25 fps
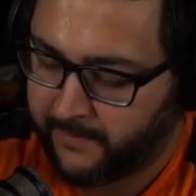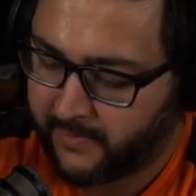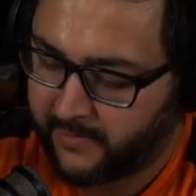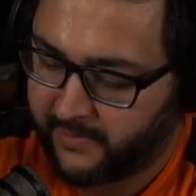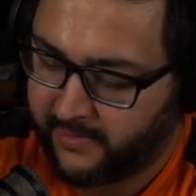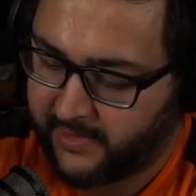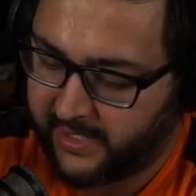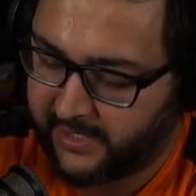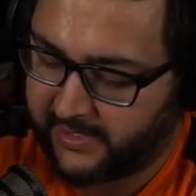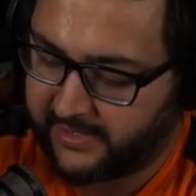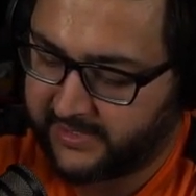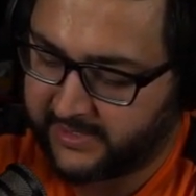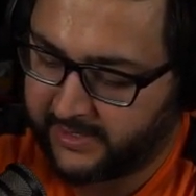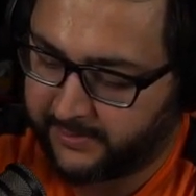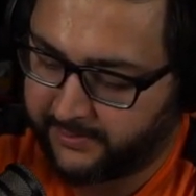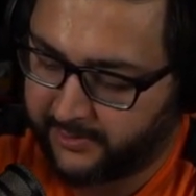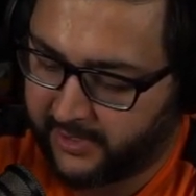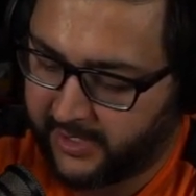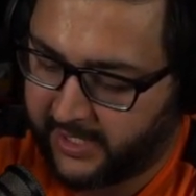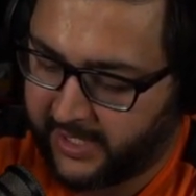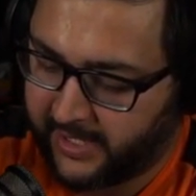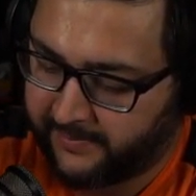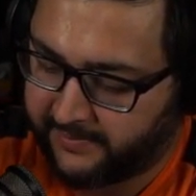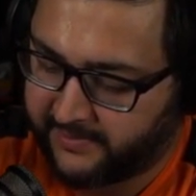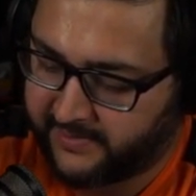They double
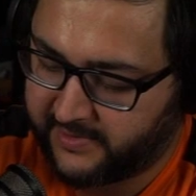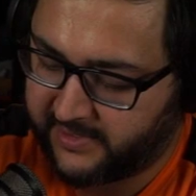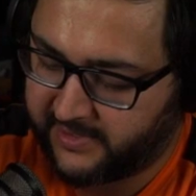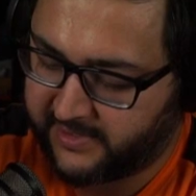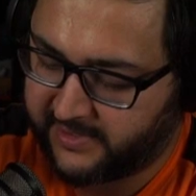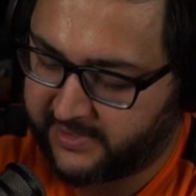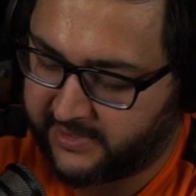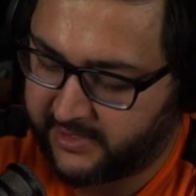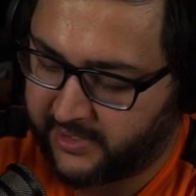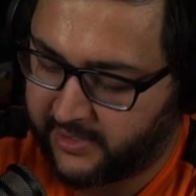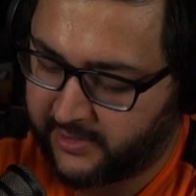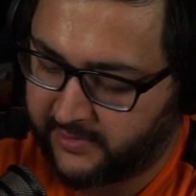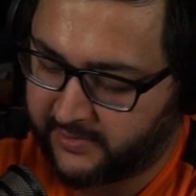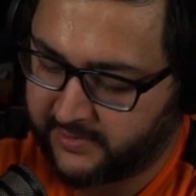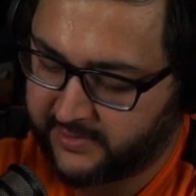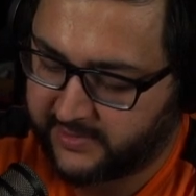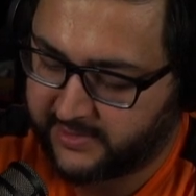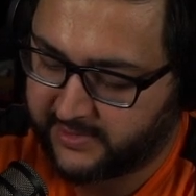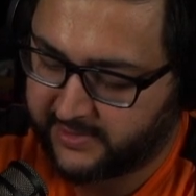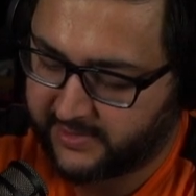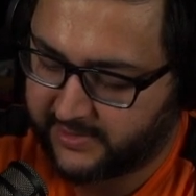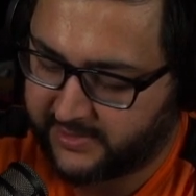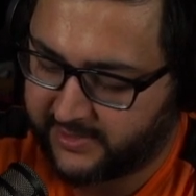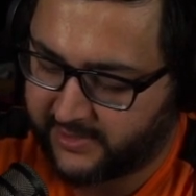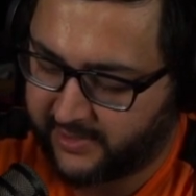hopped these
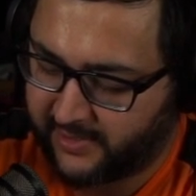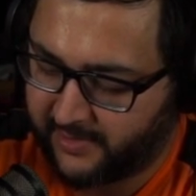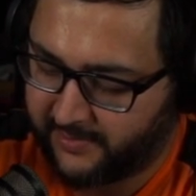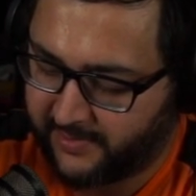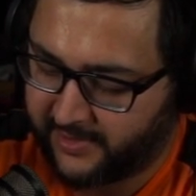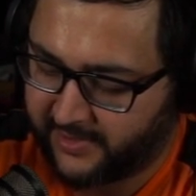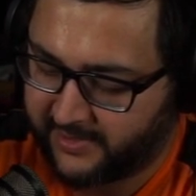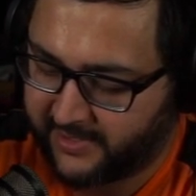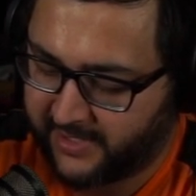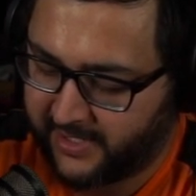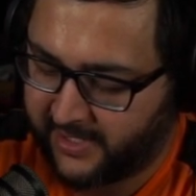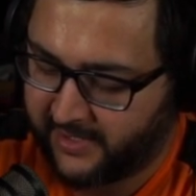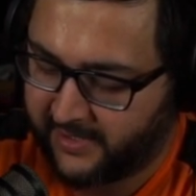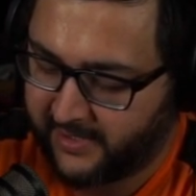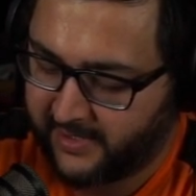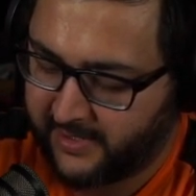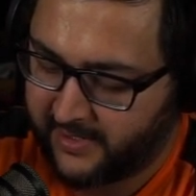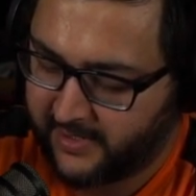zones. Sorry about that.